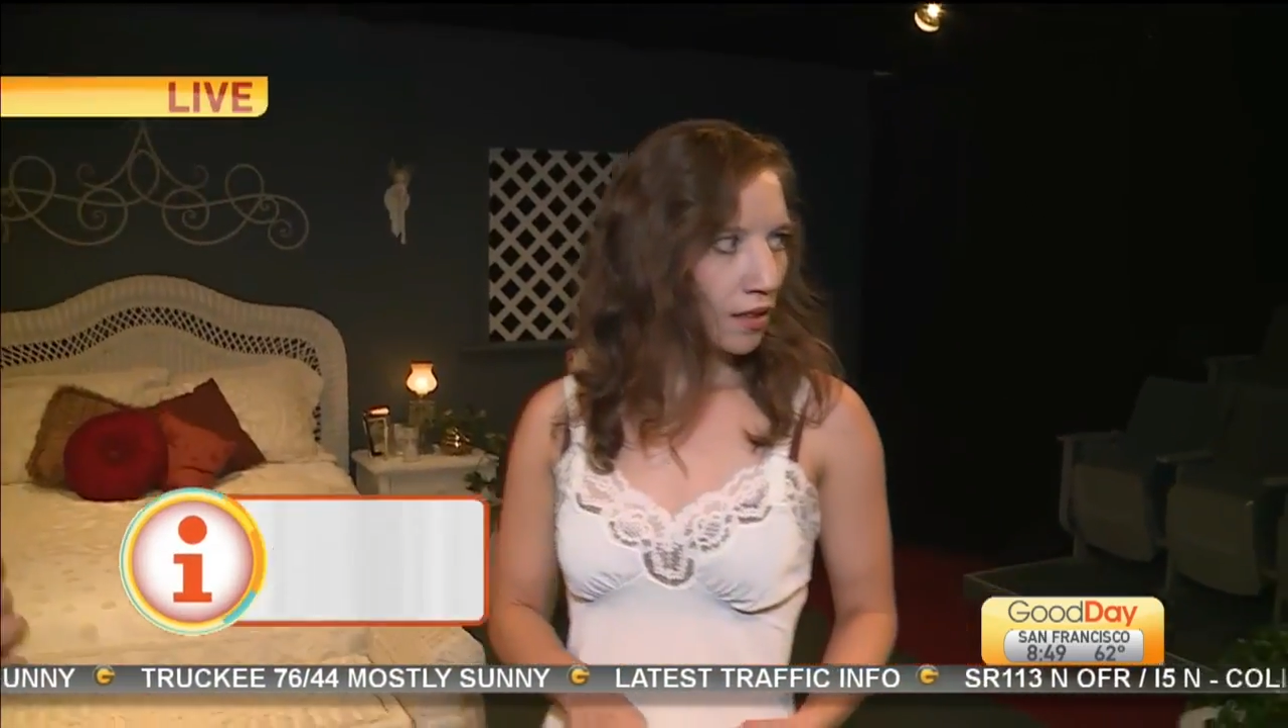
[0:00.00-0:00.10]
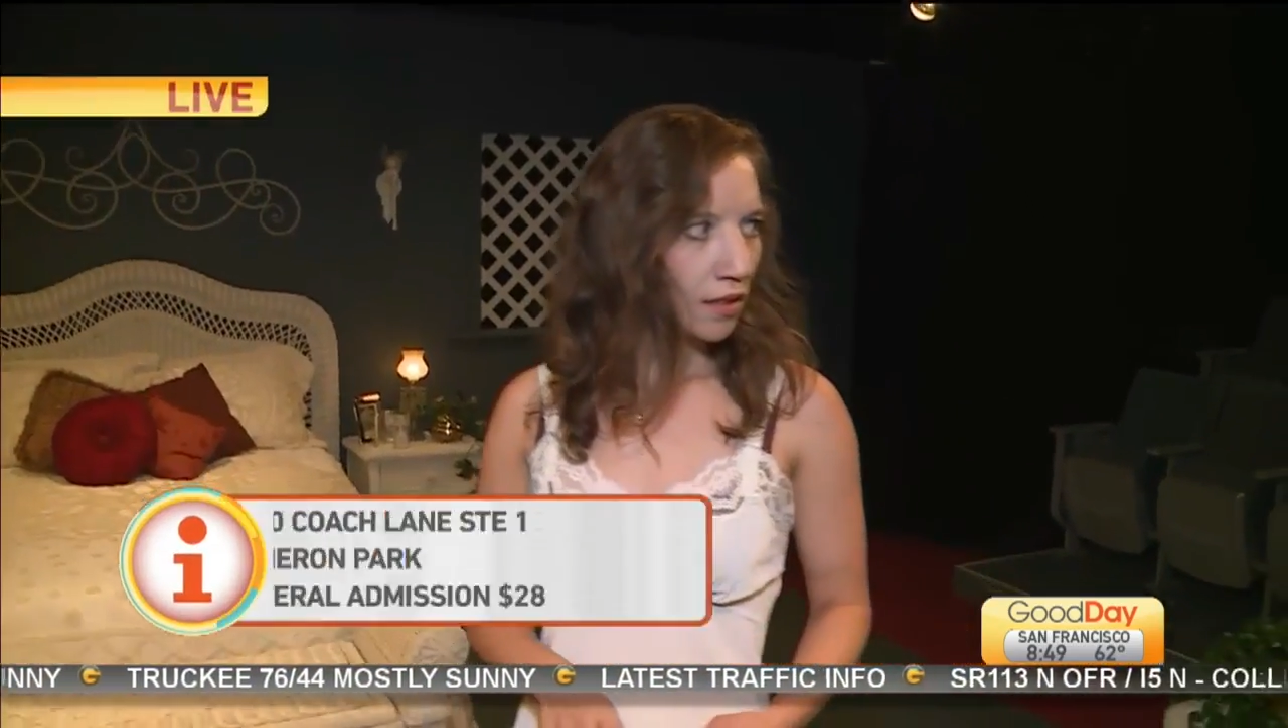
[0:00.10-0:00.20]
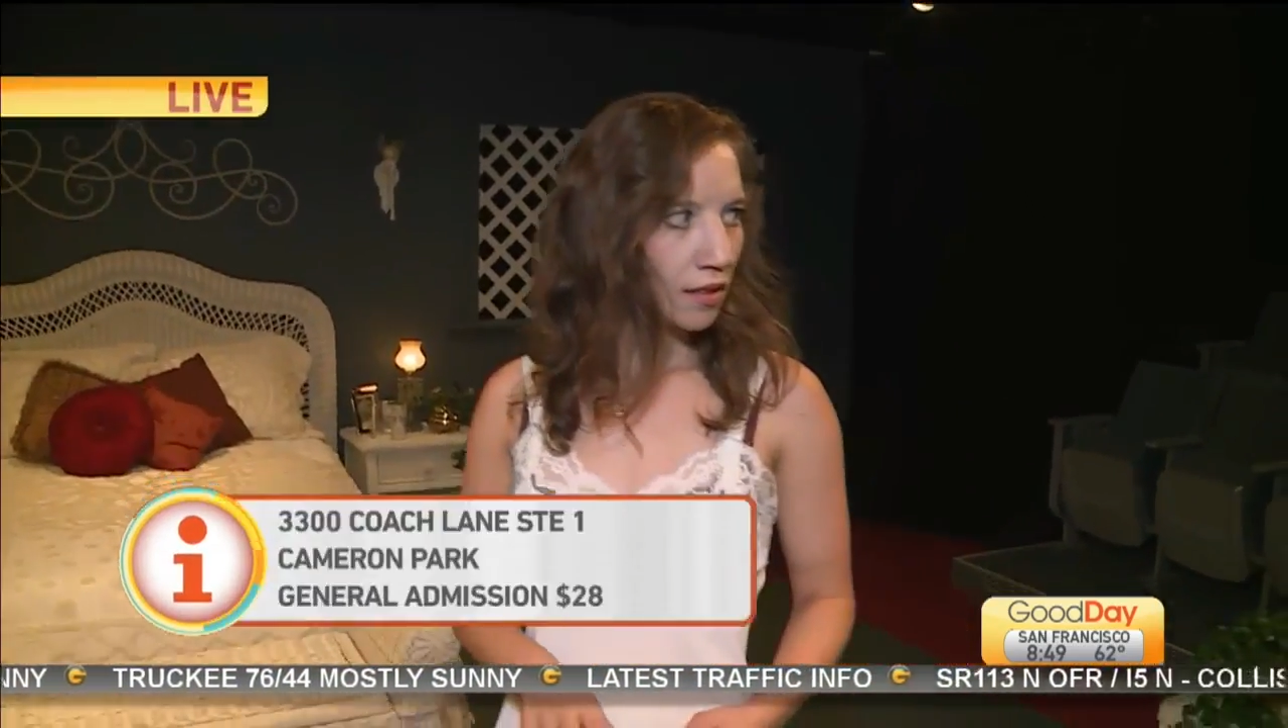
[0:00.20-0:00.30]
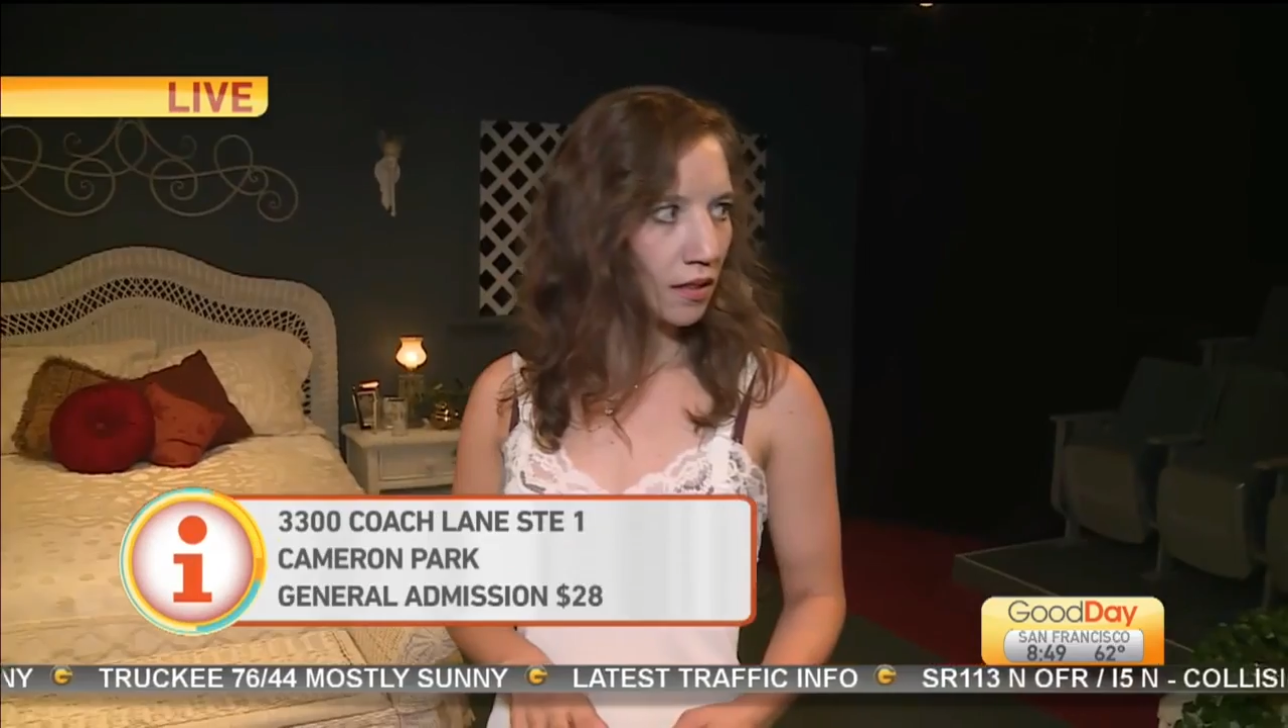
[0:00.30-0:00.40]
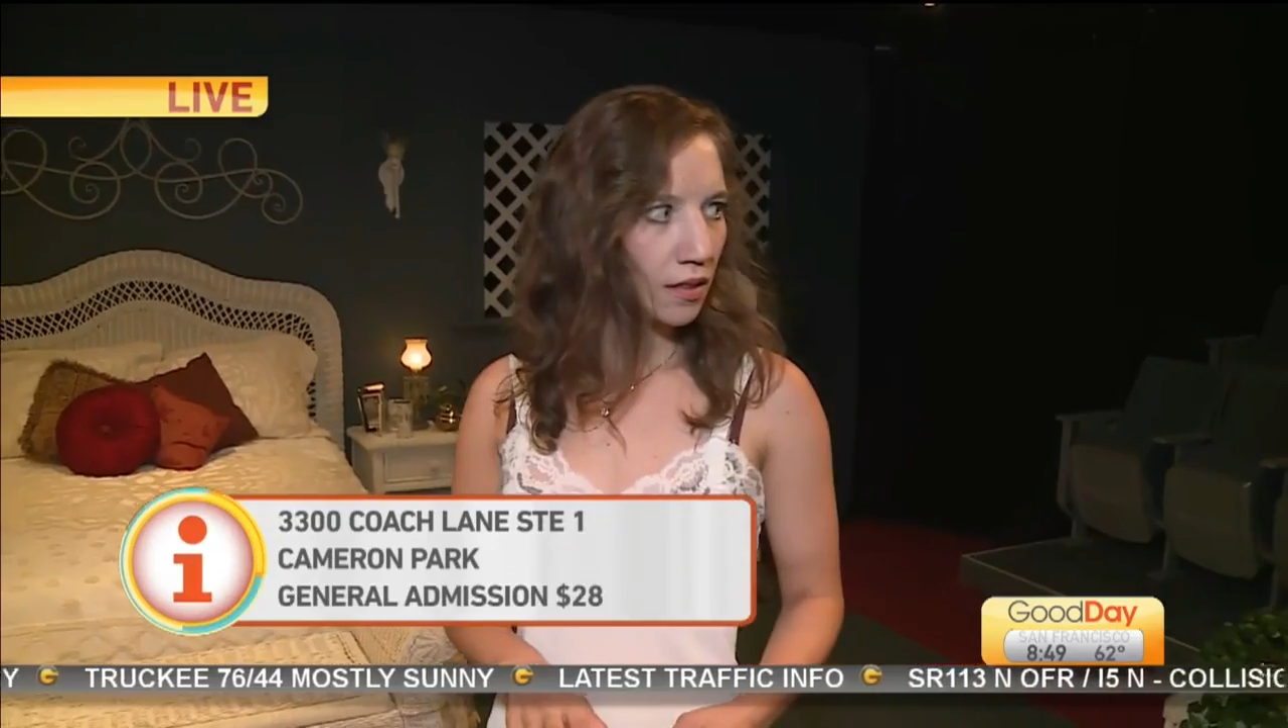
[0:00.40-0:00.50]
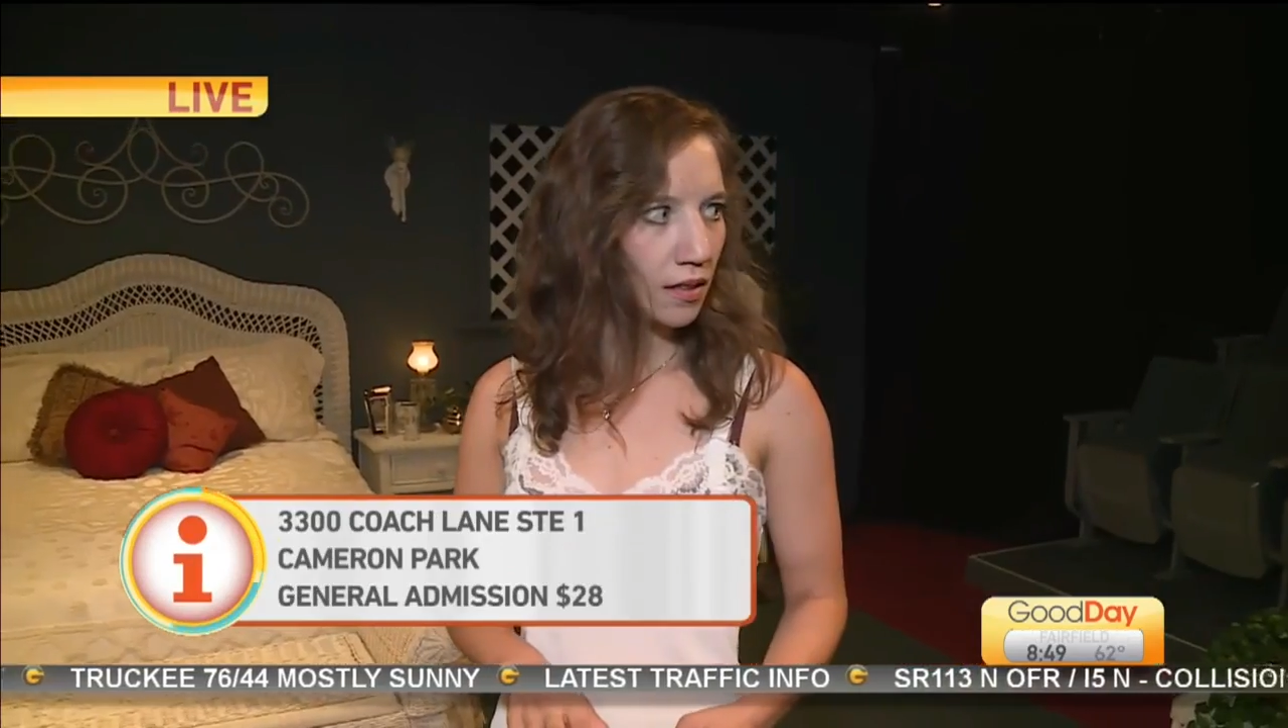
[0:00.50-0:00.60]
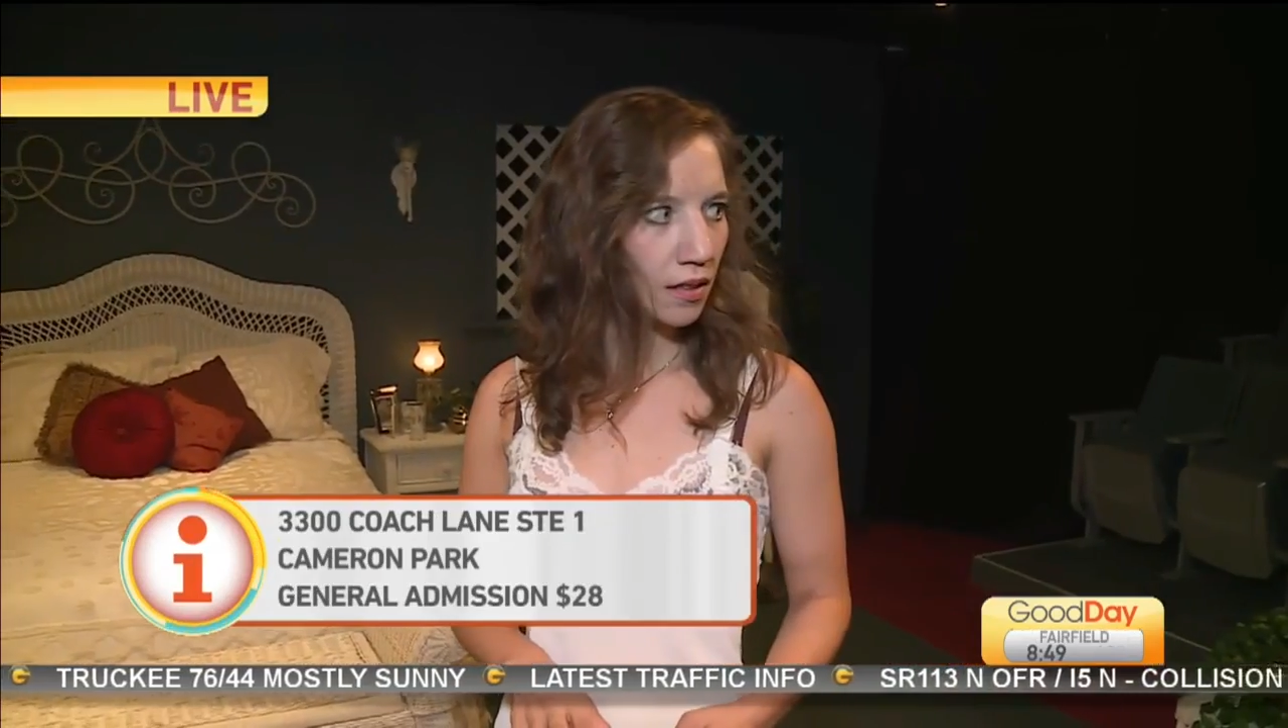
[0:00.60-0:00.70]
Ooh.